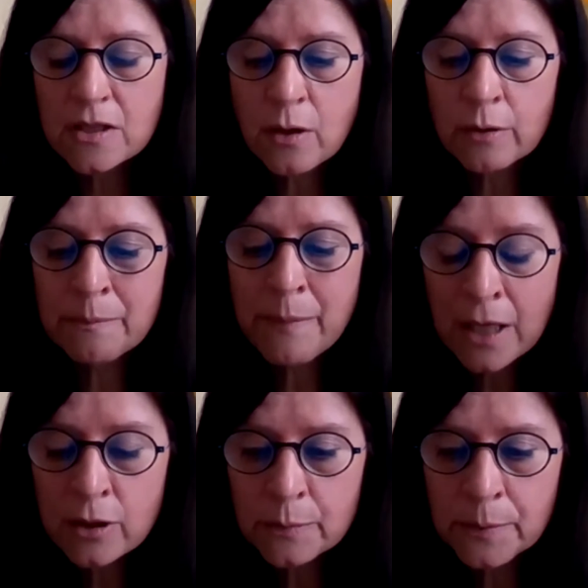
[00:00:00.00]
So in
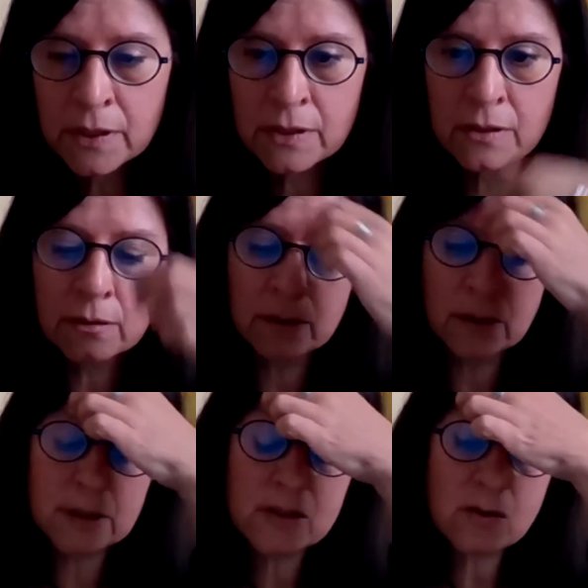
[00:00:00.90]
my
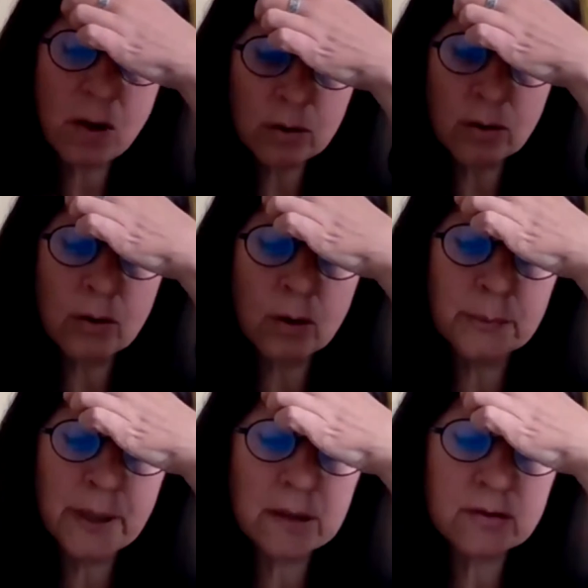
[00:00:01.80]
opinion, Sono,
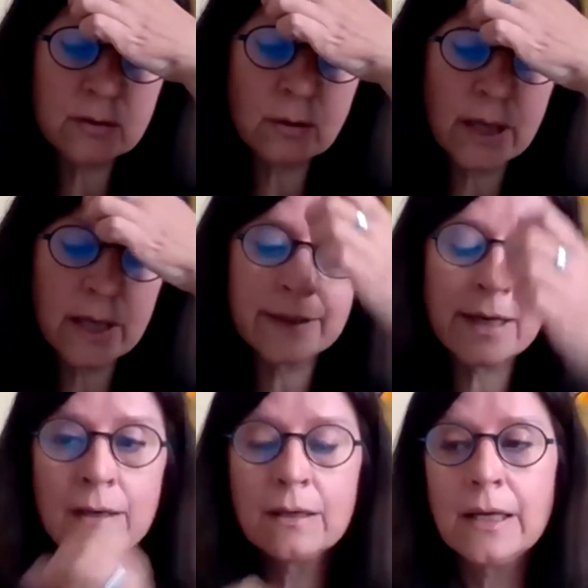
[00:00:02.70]
compared to
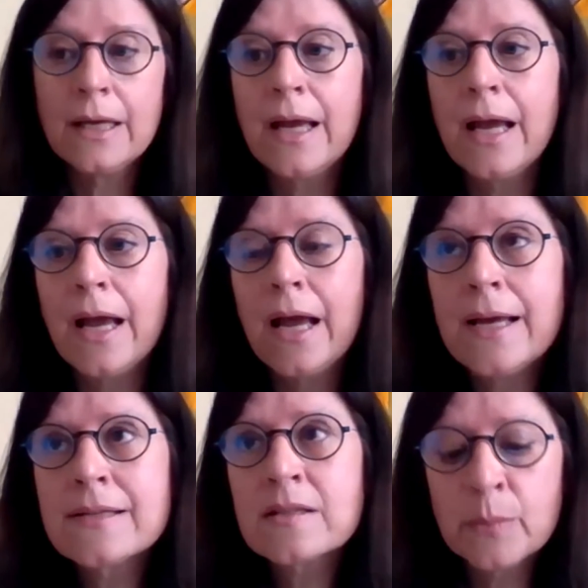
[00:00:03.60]
Koreeda,
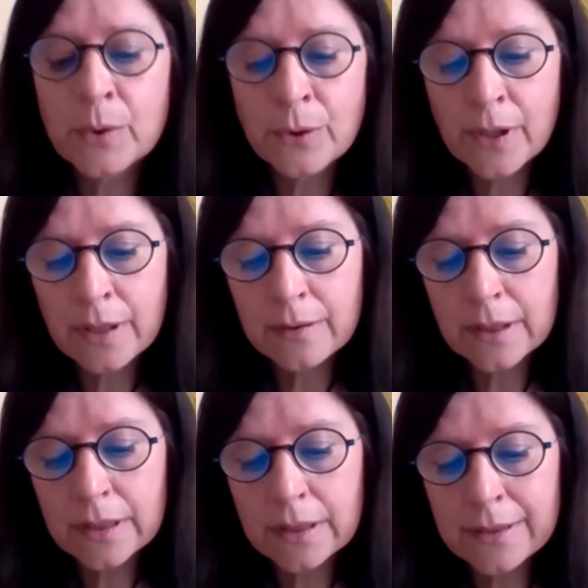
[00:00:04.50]
has a more
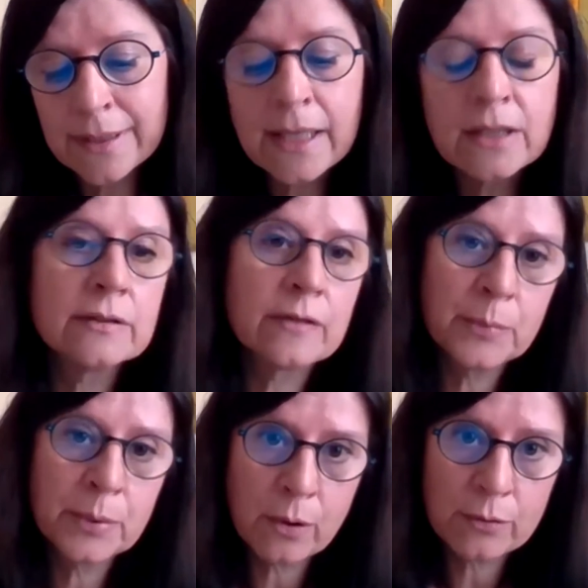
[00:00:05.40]
negative
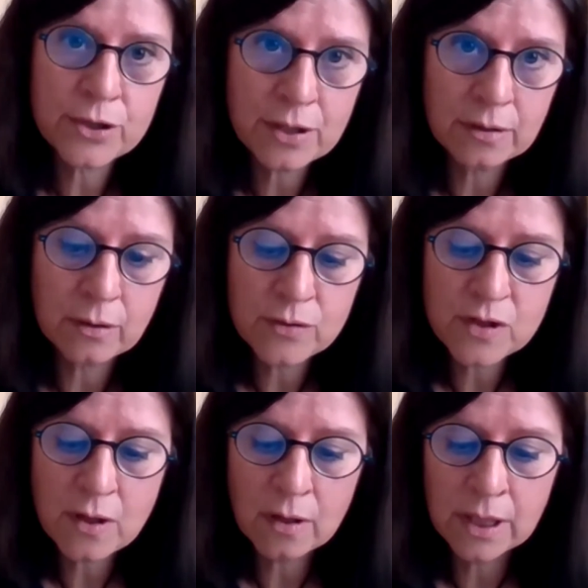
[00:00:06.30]
approach
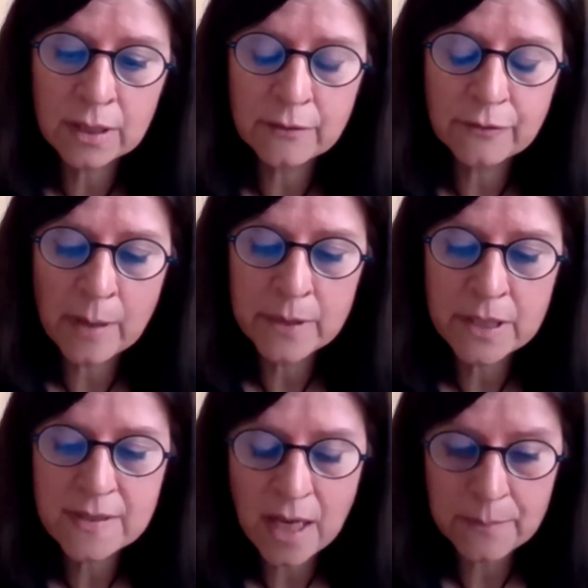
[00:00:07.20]
concerning the
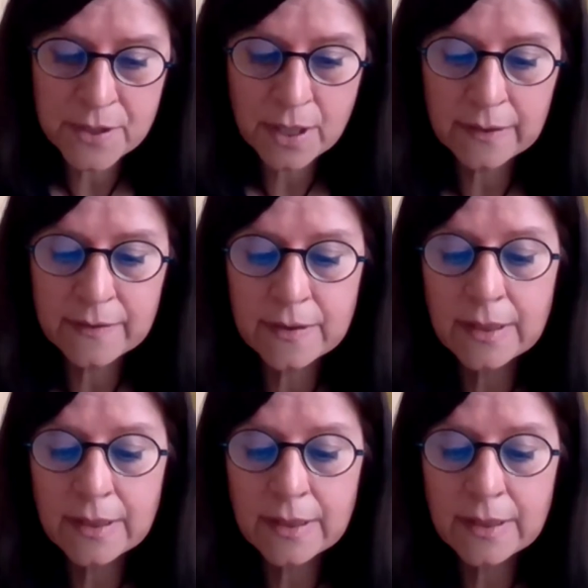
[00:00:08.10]
family subject.